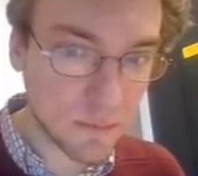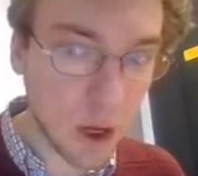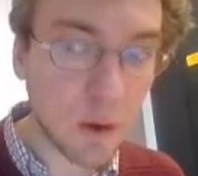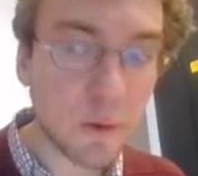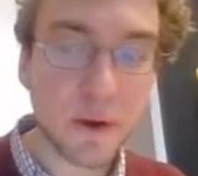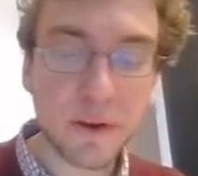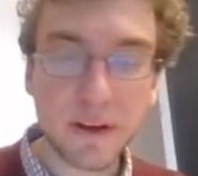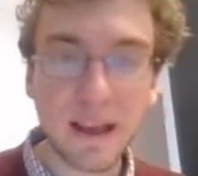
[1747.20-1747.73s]

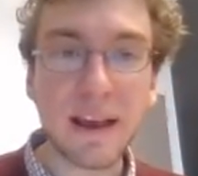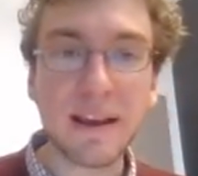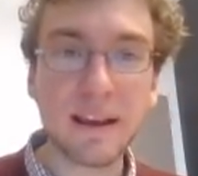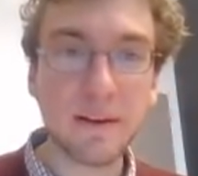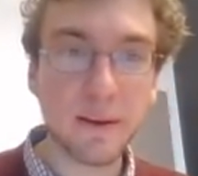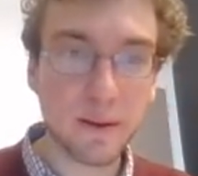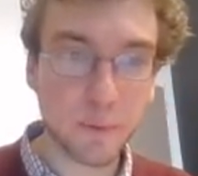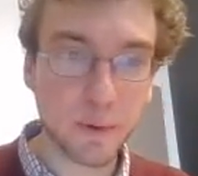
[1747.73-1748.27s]
Oh, good. Yeah,
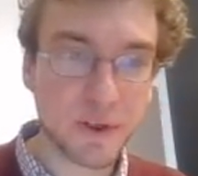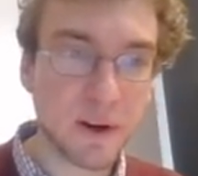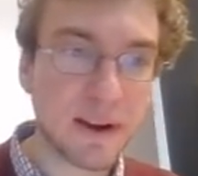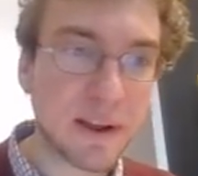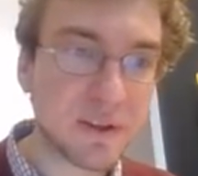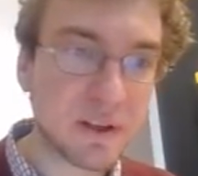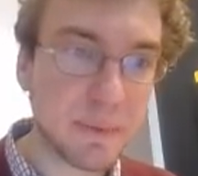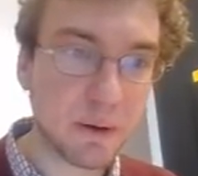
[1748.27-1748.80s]
it will
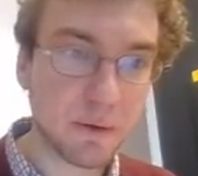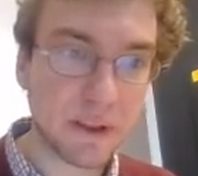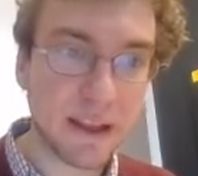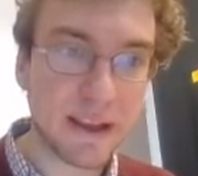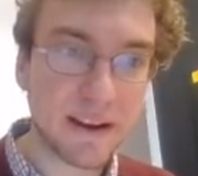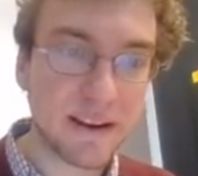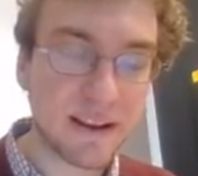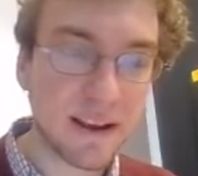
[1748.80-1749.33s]
turn out to be related.